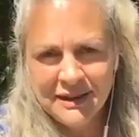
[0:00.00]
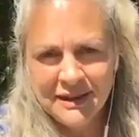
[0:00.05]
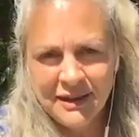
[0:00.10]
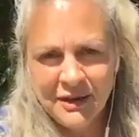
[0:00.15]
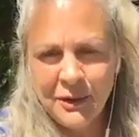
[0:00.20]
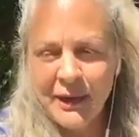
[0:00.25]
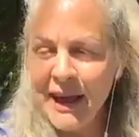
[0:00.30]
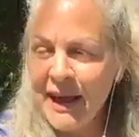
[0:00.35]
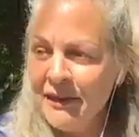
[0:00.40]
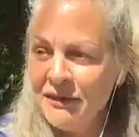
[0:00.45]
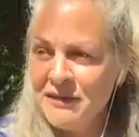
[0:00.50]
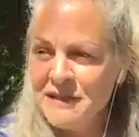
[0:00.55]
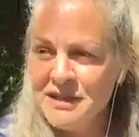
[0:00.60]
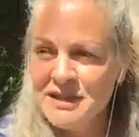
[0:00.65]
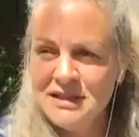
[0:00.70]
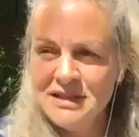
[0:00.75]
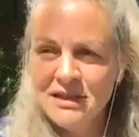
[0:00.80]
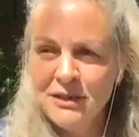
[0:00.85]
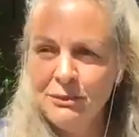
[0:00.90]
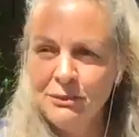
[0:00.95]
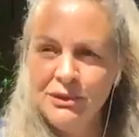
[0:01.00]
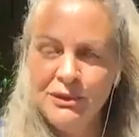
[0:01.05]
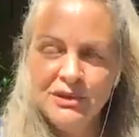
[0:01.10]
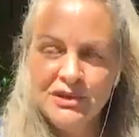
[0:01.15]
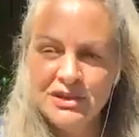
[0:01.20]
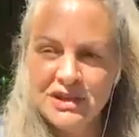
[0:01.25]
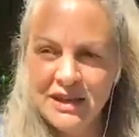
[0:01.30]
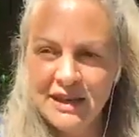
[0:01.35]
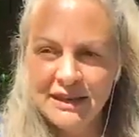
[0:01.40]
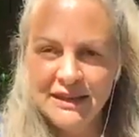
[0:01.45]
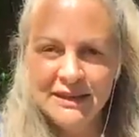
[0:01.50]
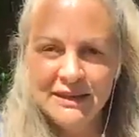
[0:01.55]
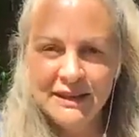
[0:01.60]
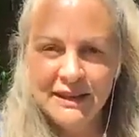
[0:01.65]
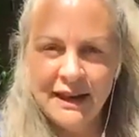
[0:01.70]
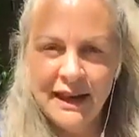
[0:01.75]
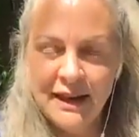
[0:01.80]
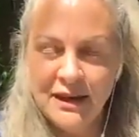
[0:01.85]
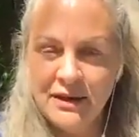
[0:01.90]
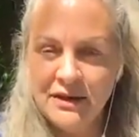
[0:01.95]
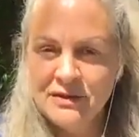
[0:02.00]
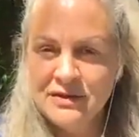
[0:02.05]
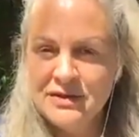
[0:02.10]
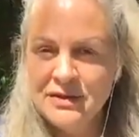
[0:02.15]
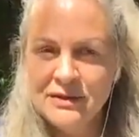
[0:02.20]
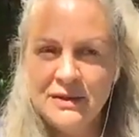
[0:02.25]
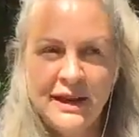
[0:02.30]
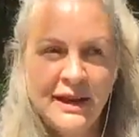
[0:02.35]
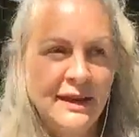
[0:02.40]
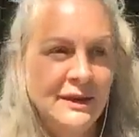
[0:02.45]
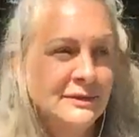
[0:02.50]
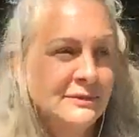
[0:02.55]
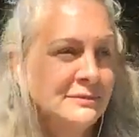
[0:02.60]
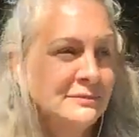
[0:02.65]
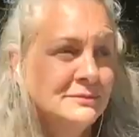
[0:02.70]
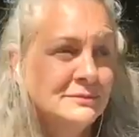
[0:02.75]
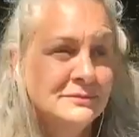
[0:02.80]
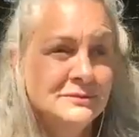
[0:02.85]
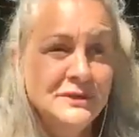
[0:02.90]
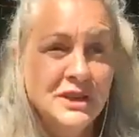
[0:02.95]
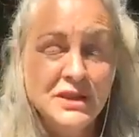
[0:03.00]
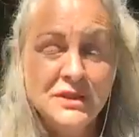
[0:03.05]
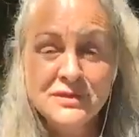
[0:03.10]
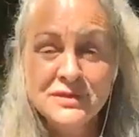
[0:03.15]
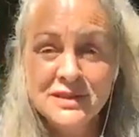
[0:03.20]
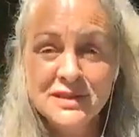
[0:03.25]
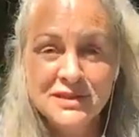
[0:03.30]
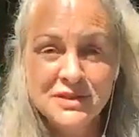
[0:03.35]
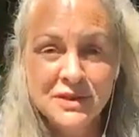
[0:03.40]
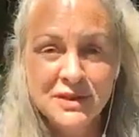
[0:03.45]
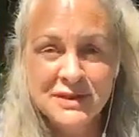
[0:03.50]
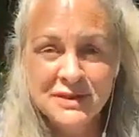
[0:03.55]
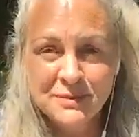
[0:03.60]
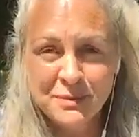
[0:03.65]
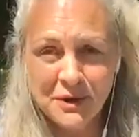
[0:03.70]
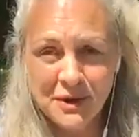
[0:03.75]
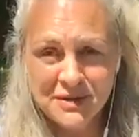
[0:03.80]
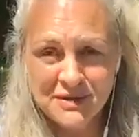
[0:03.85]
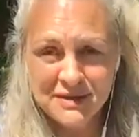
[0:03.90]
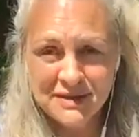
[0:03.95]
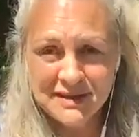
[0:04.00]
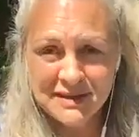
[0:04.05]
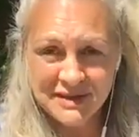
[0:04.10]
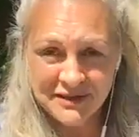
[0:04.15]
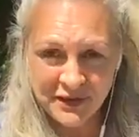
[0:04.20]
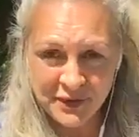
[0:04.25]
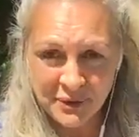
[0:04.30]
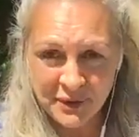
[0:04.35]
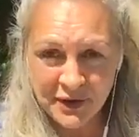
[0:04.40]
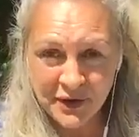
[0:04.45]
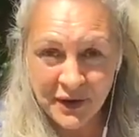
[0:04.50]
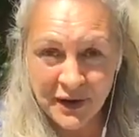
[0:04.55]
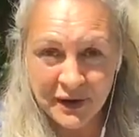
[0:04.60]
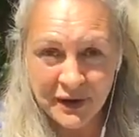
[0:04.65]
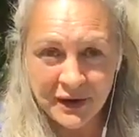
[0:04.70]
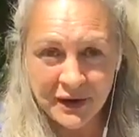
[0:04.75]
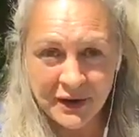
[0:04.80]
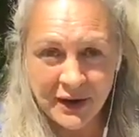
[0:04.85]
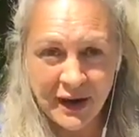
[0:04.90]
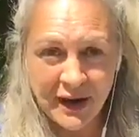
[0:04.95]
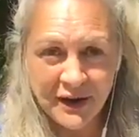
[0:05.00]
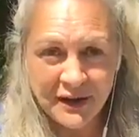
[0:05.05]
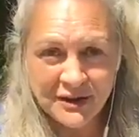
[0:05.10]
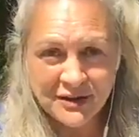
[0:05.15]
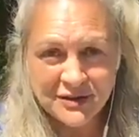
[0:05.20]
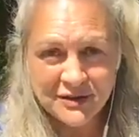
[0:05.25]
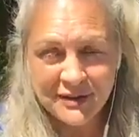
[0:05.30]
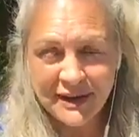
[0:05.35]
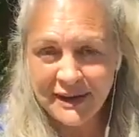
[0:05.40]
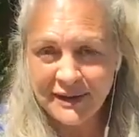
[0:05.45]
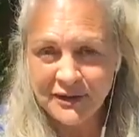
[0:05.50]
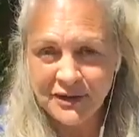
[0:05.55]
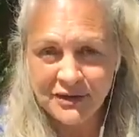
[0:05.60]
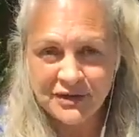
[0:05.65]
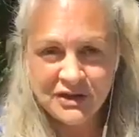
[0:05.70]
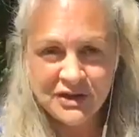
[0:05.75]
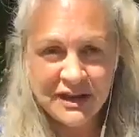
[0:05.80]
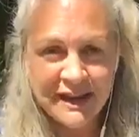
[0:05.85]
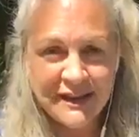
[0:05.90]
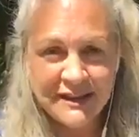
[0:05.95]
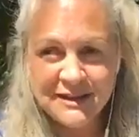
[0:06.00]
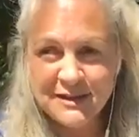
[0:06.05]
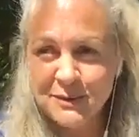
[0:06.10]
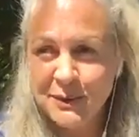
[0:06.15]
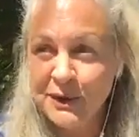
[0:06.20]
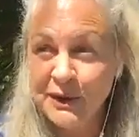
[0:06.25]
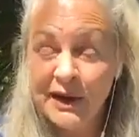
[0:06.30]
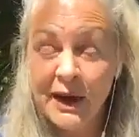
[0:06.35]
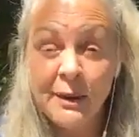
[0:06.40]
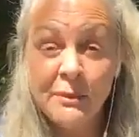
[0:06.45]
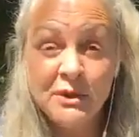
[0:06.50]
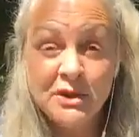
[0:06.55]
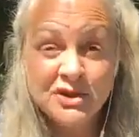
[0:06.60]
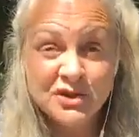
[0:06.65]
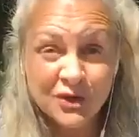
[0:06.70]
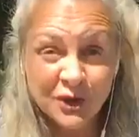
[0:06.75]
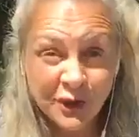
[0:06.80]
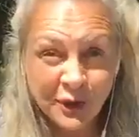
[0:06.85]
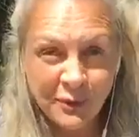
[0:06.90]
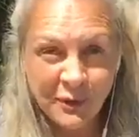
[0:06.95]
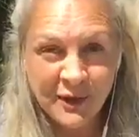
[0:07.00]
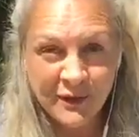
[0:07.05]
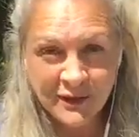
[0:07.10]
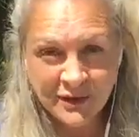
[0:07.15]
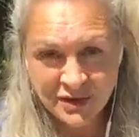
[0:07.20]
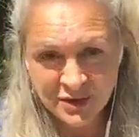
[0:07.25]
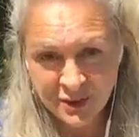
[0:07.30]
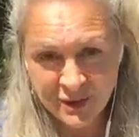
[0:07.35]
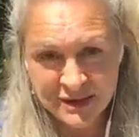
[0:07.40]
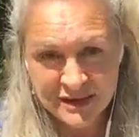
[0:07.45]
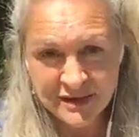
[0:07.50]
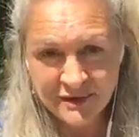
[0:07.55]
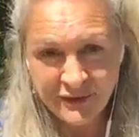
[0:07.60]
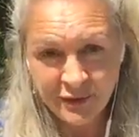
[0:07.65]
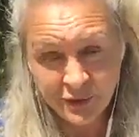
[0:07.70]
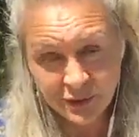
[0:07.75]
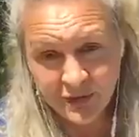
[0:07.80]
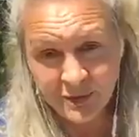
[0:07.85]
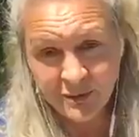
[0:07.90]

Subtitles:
We have to stop pushing. How do you do that? Use the trust process. If you want to know how to do that and you're in Johannesburg, come and join me on the 24th.